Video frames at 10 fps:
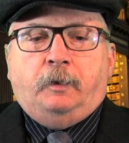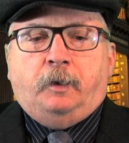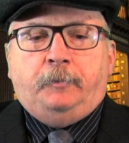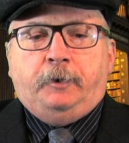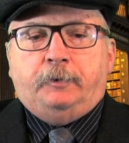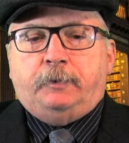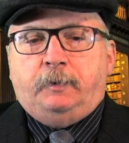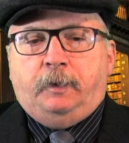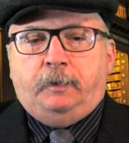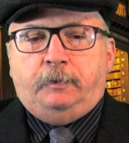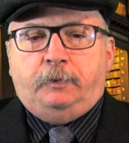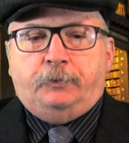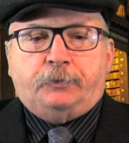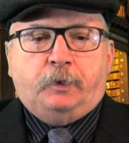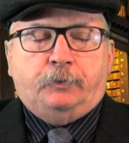I'm here today to
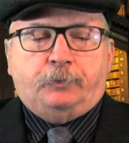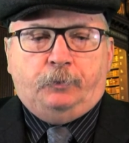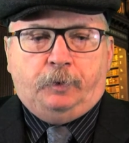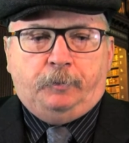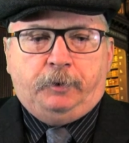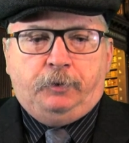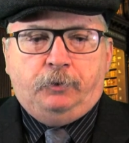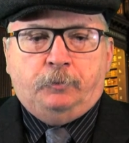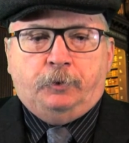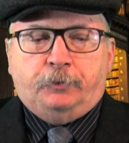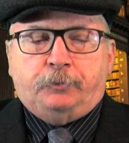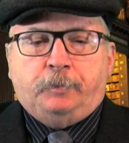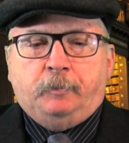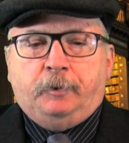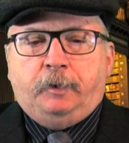discuss one of my numerous
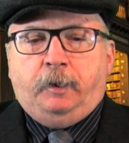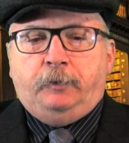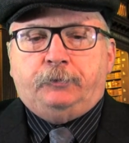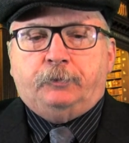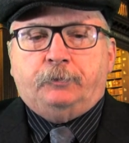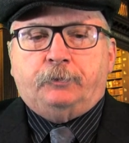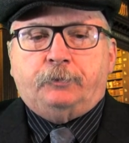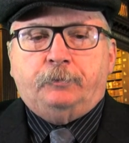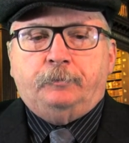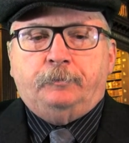publications,